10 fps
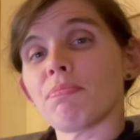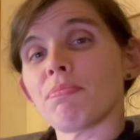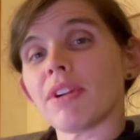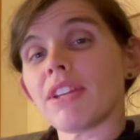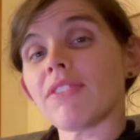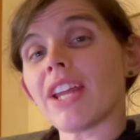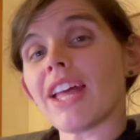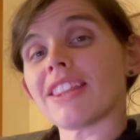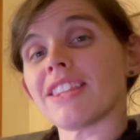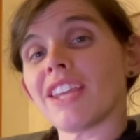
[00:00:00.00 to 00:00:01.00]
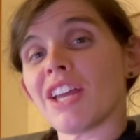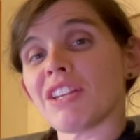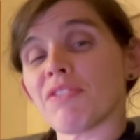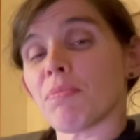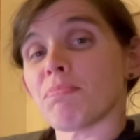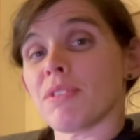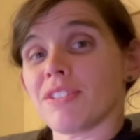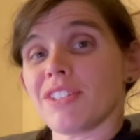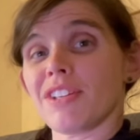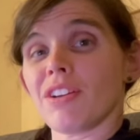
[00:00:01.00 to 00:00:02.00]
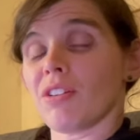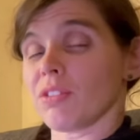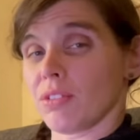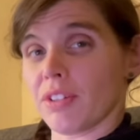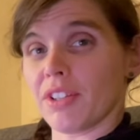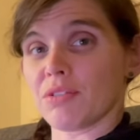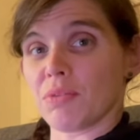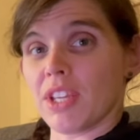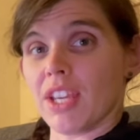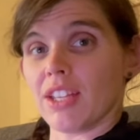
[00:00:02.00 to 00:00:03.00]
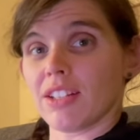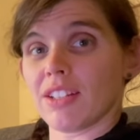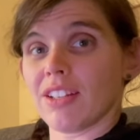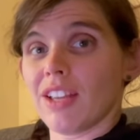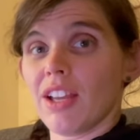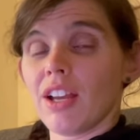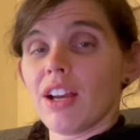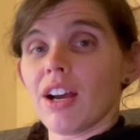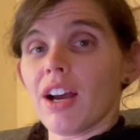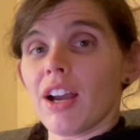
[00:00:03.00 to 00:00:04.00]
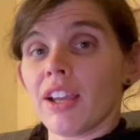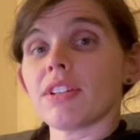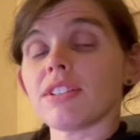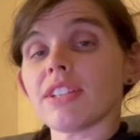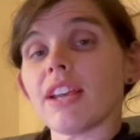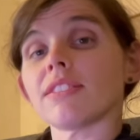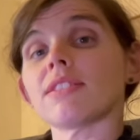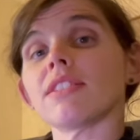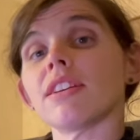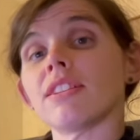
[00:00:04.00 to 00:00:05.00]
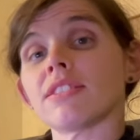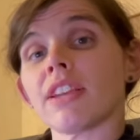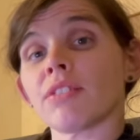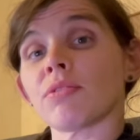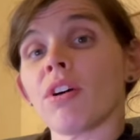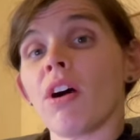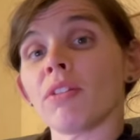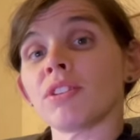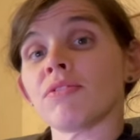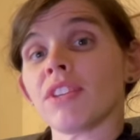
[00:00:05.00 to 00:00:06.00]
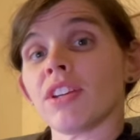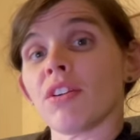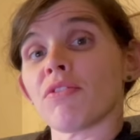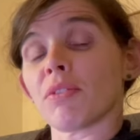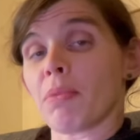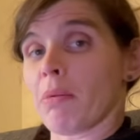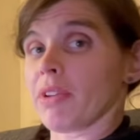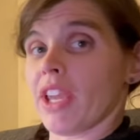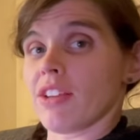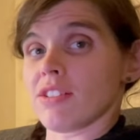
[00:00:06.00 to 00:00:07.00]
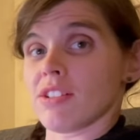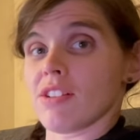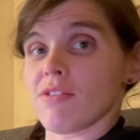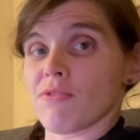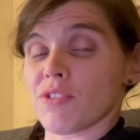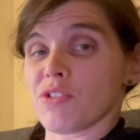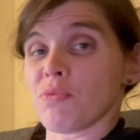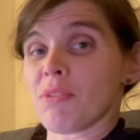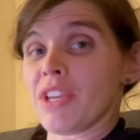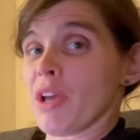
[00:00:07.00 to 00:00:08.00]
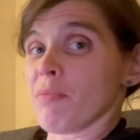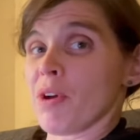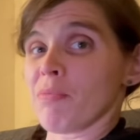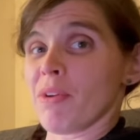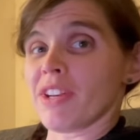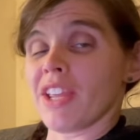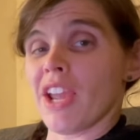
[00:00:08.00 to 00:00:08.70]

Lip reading: But even at the end of a busy, glorious weekend, I test and schedule Holly's video for publication for 2 p.m. on Monday